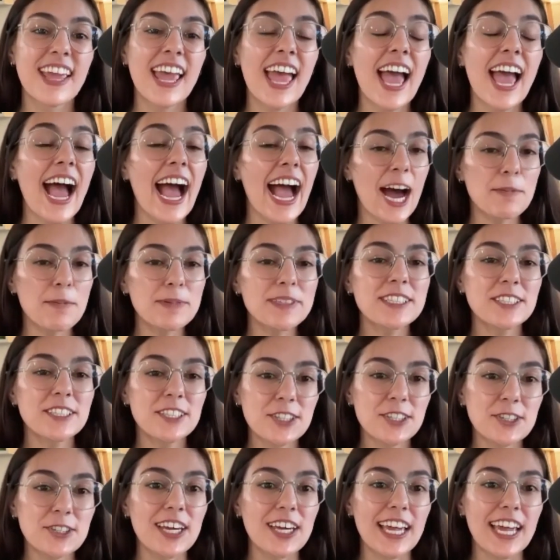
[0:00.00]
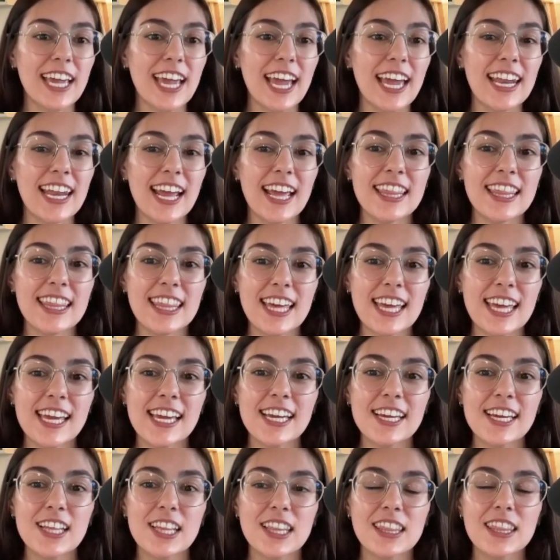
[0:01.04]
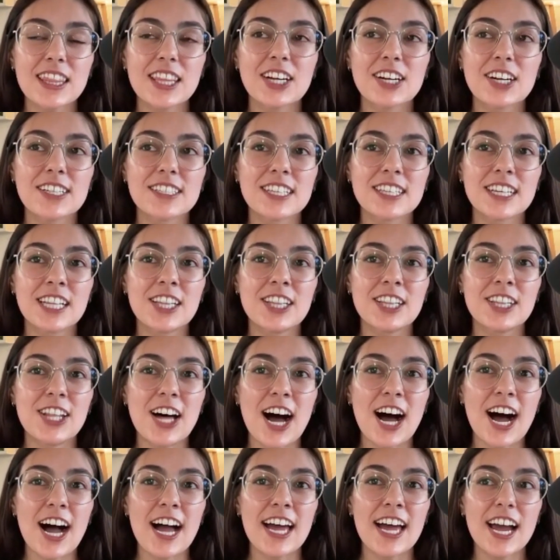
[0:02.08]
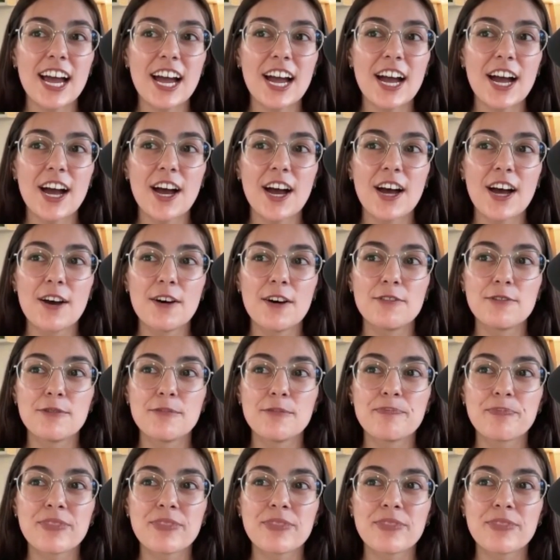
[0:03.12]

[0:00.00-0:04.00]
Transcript: Absolutely. And I think there's a lot of